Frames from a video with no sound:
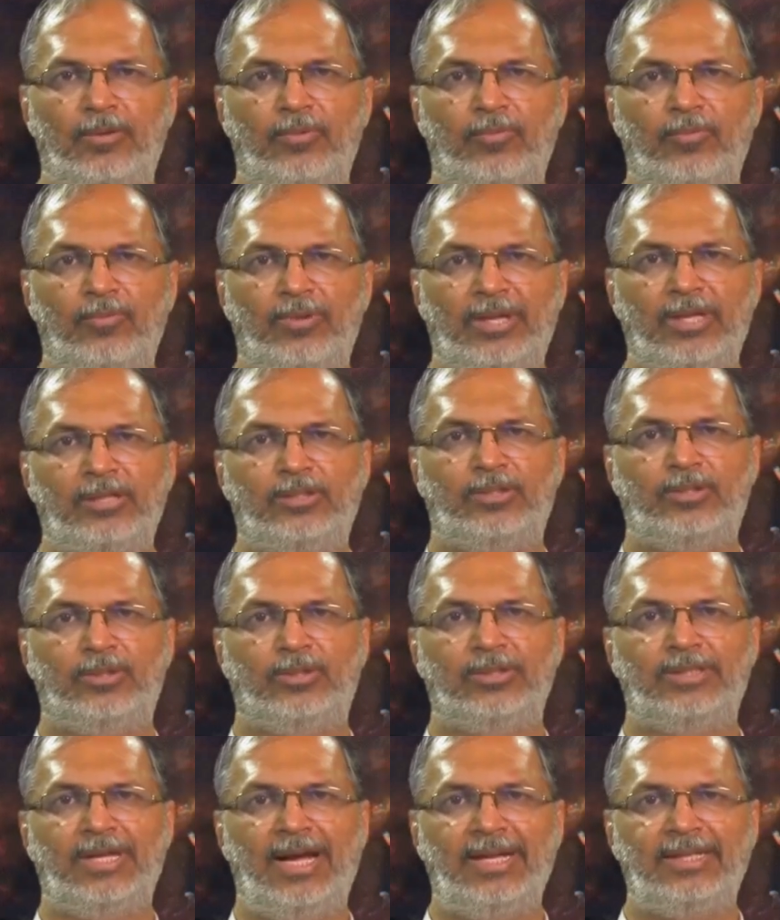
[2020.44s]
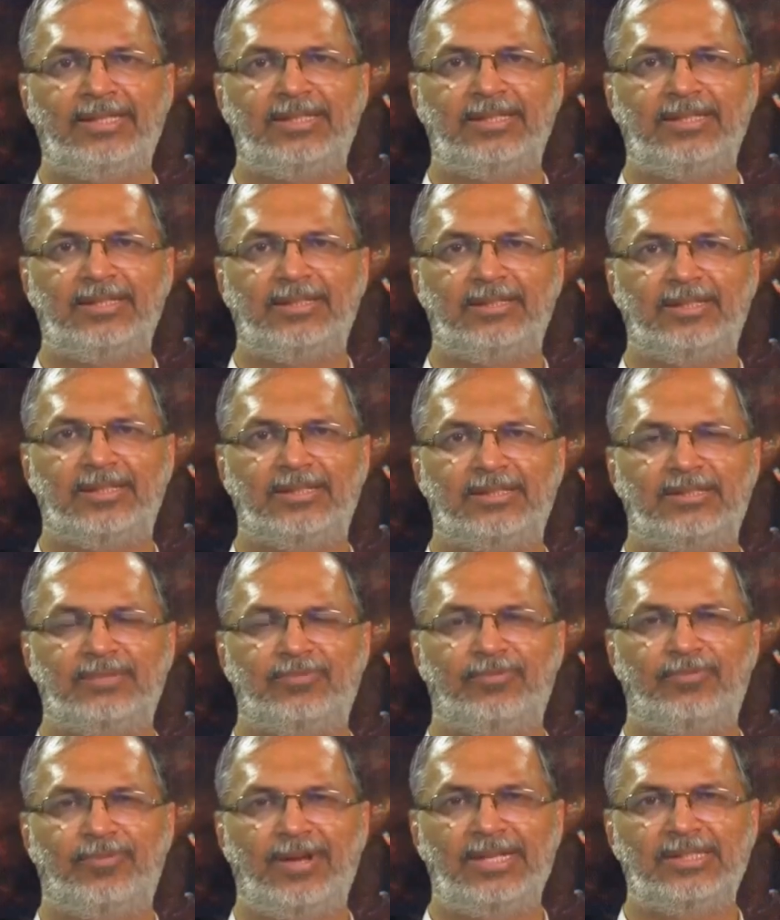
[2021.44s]
we can show that this
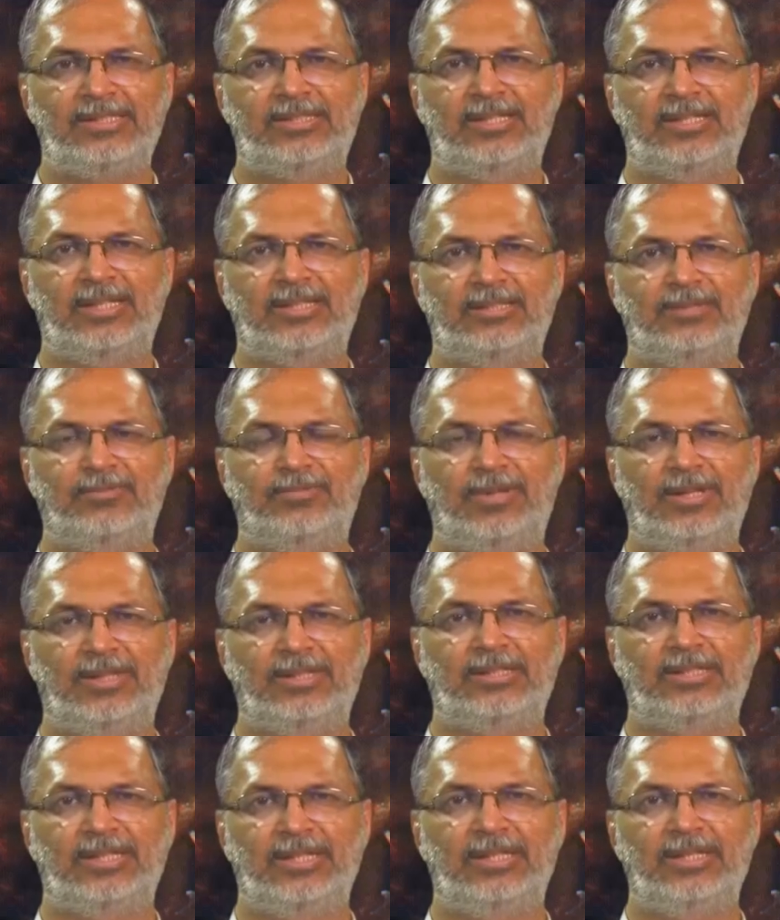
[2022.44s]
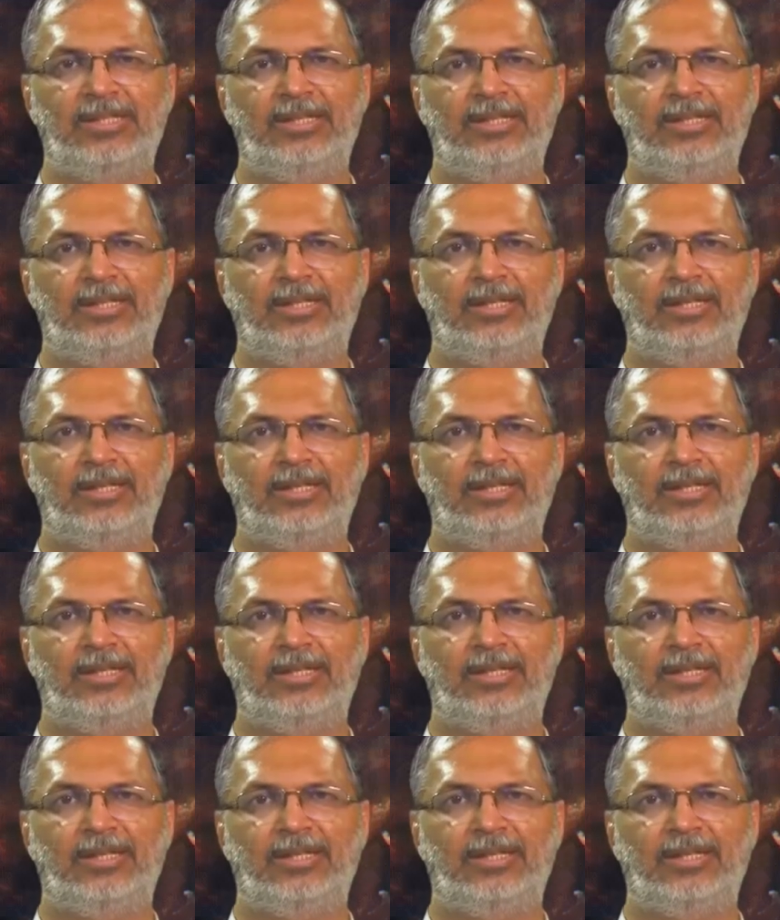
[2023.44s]
phase structure function